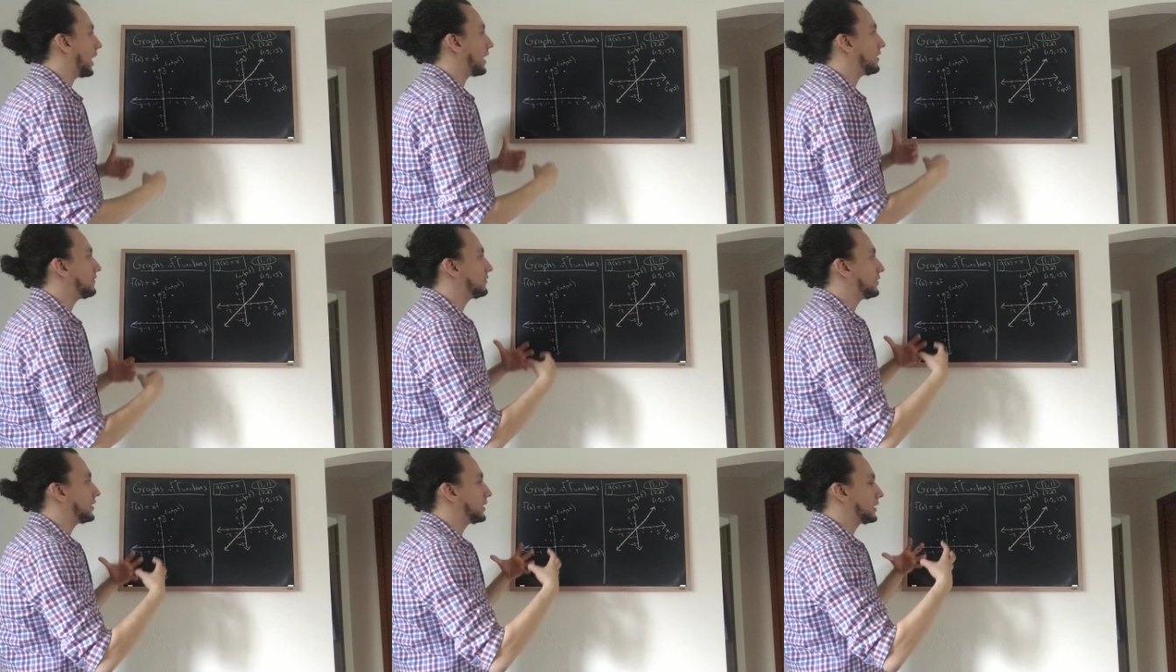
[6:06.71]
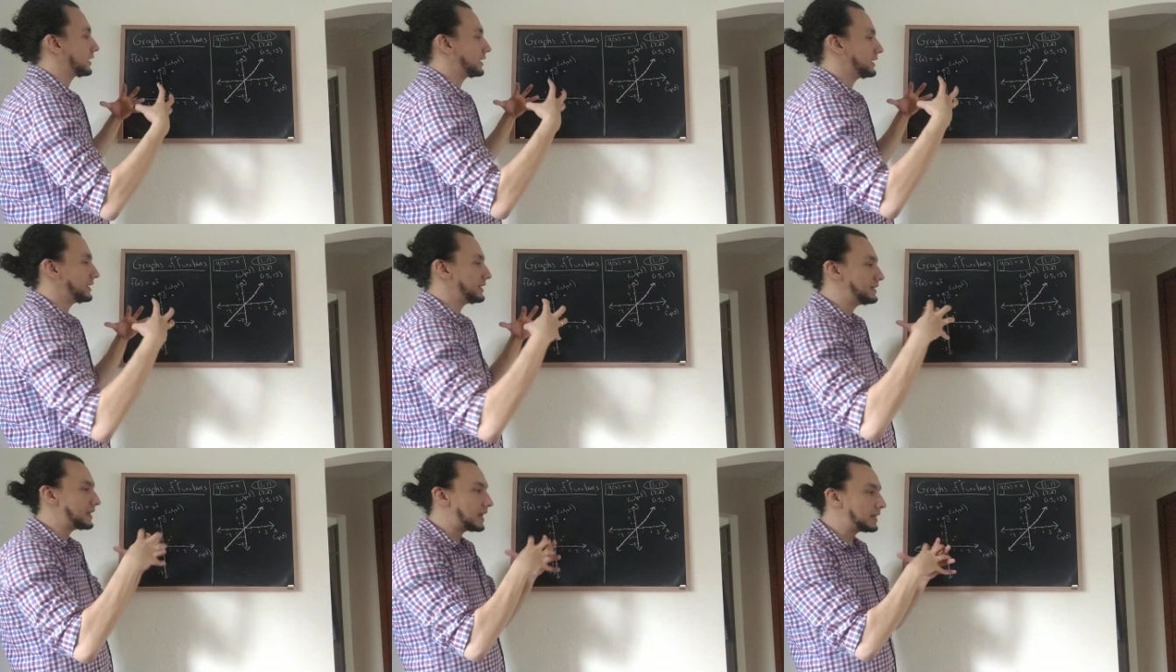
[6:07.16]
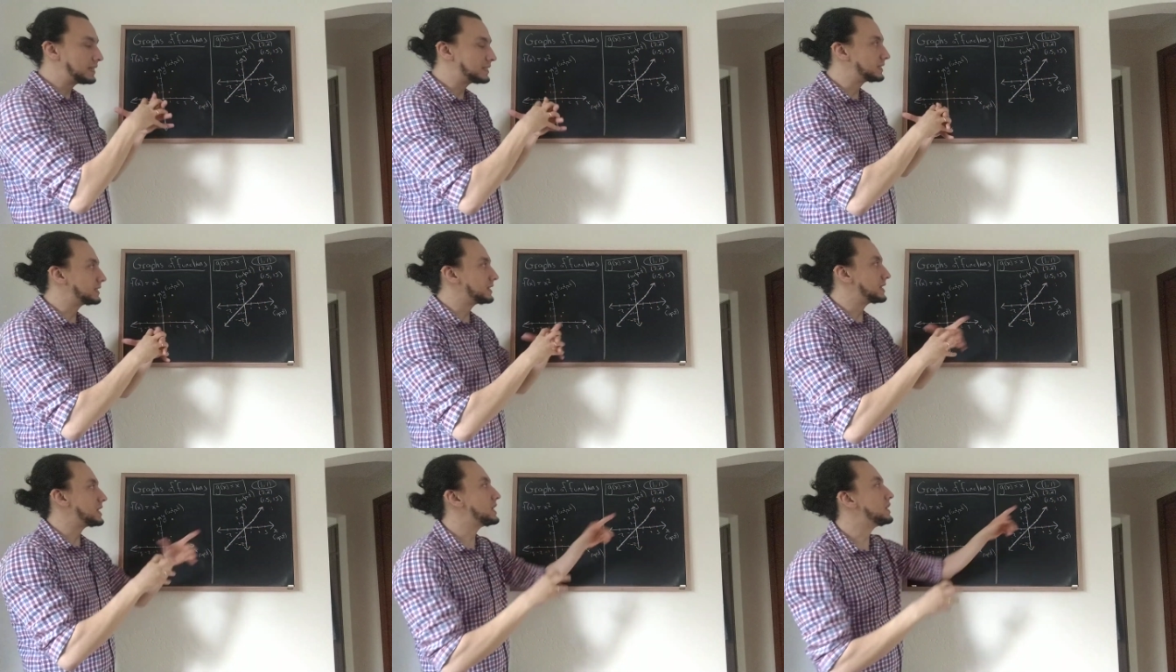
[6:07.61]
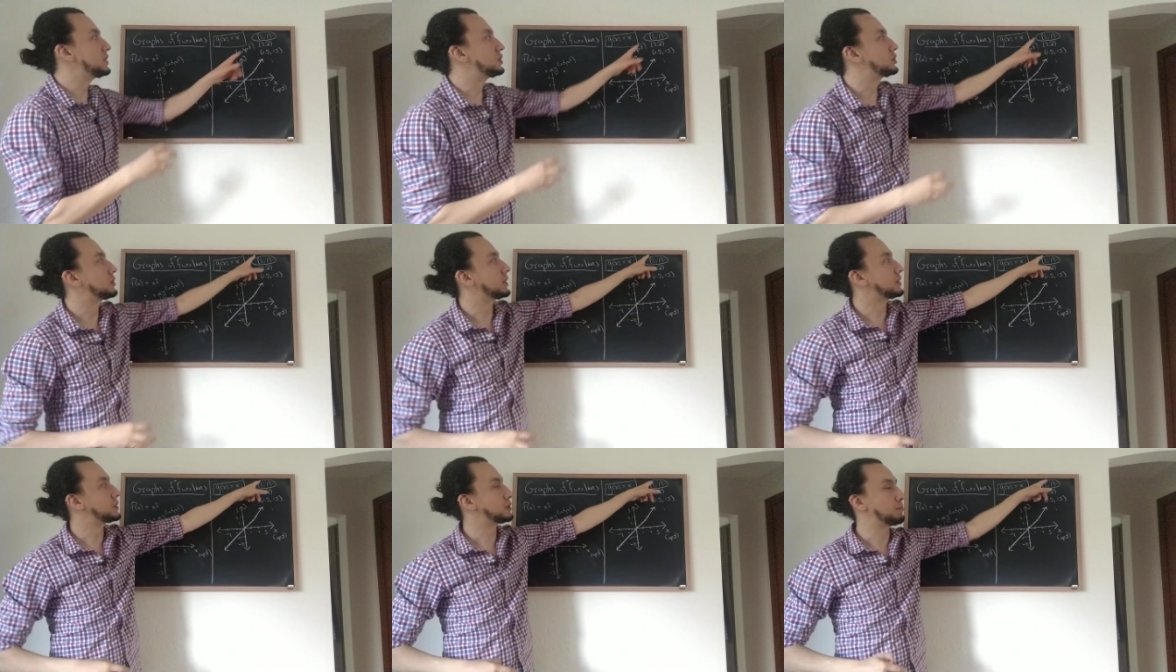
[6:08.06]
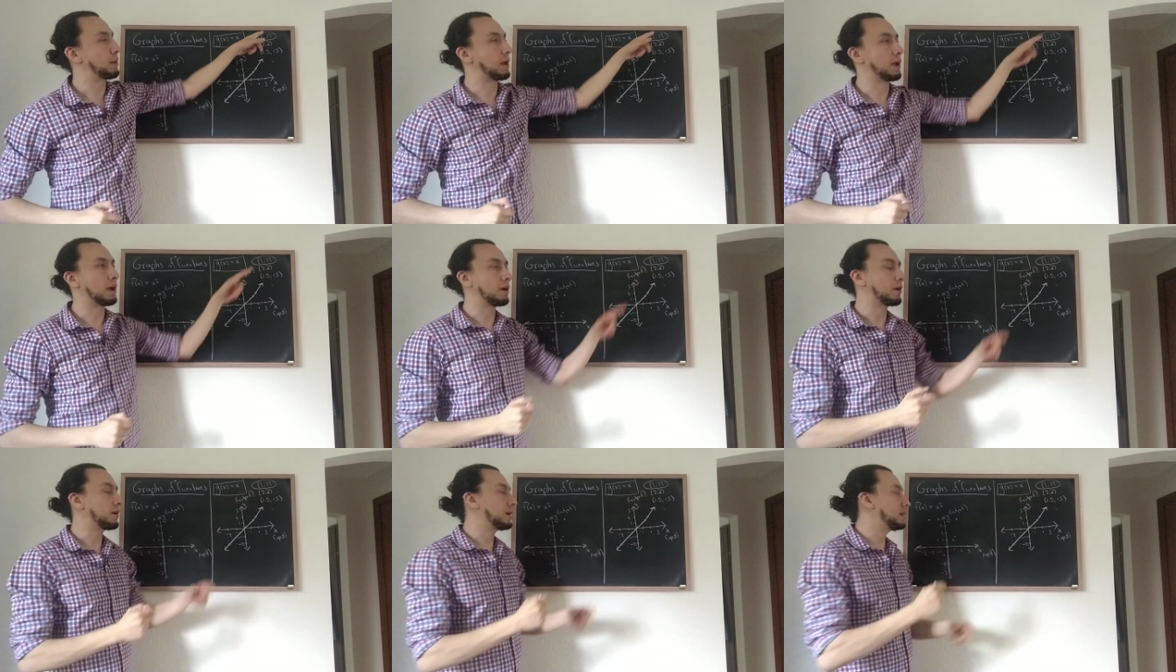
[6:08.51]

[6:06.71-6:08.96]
I've condensed each such pair